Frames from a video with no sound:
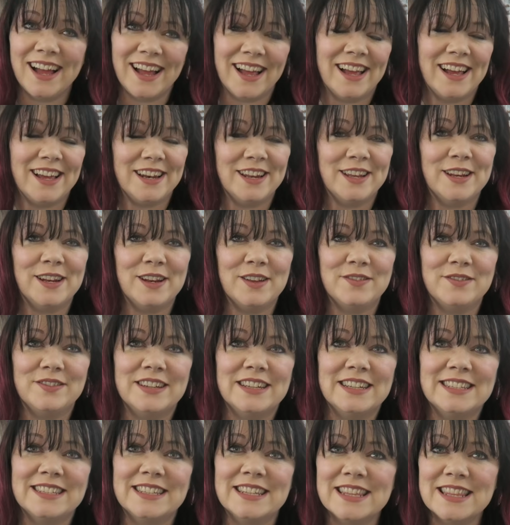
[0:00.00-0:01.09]
Hello
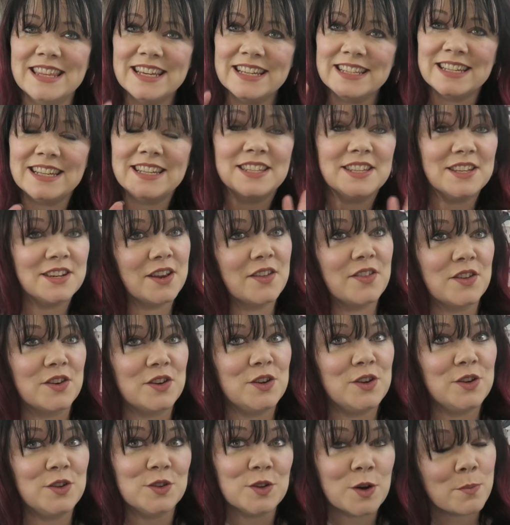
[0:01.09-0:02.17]
lovelies, this is another
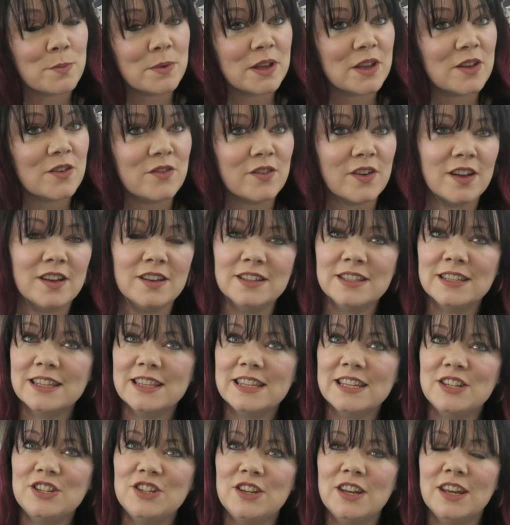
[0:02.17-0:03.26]
new topic of ours
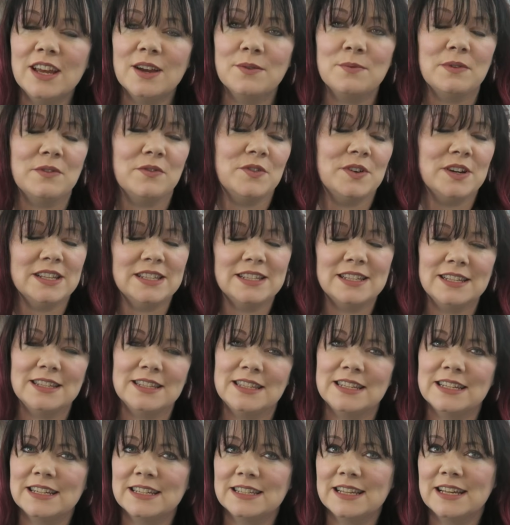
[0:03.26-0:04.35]
this year and we've really seen
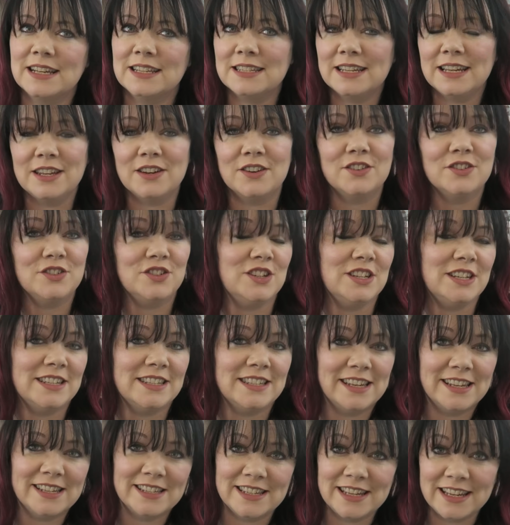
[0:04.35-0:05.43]
success in our
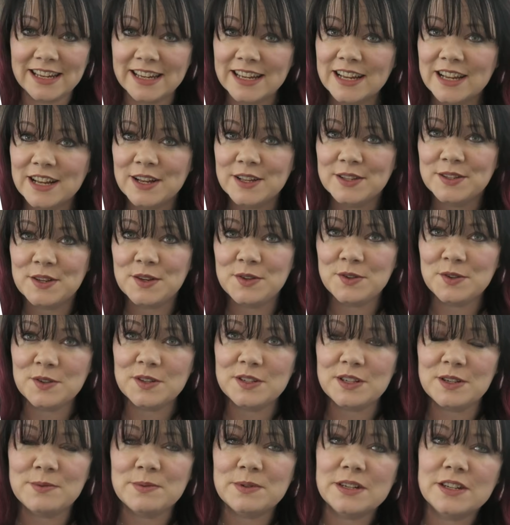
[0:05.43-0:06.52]
GCSE
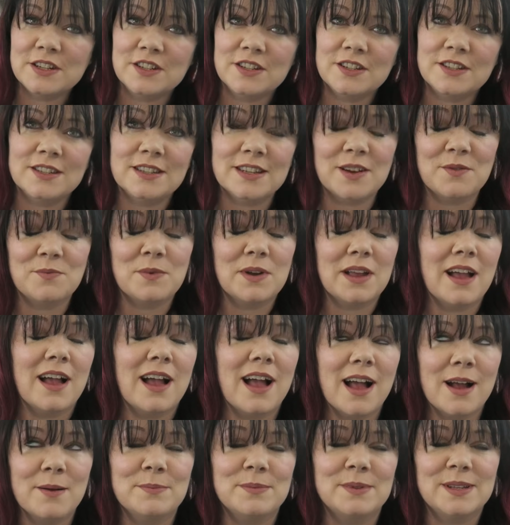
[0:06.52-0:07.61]
sociology predictions and we're
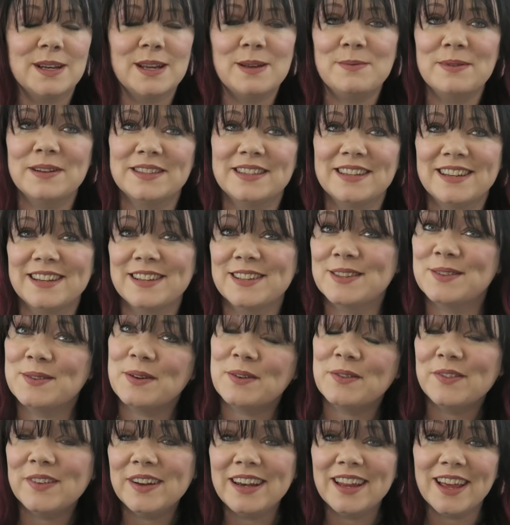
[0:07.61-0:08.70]
absolutely buzzing so
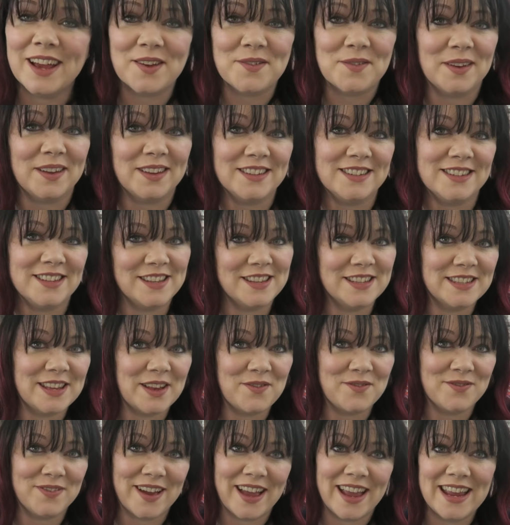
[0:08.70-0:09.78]
we're really hoping to do the
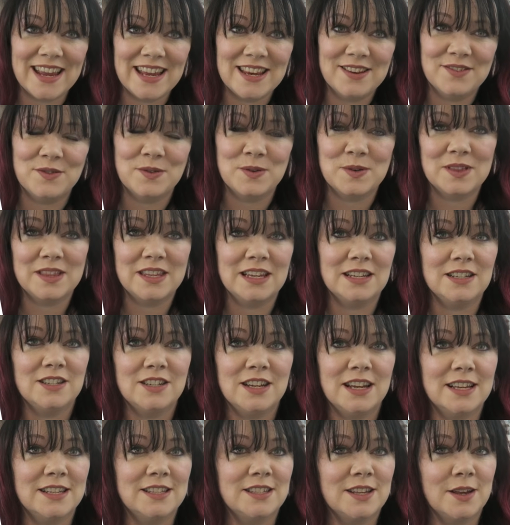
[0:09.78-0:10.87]
same for A-Level this
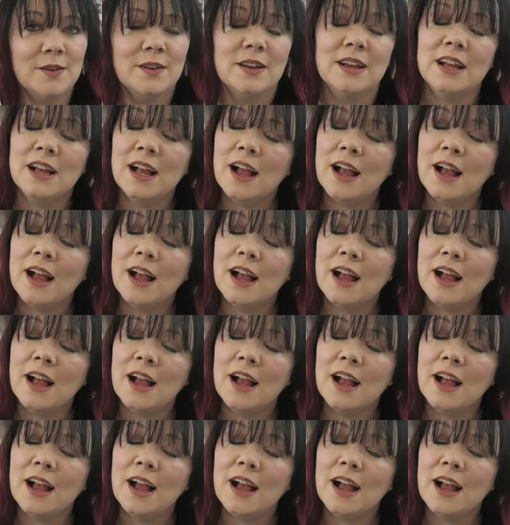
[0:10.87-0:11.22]
year. So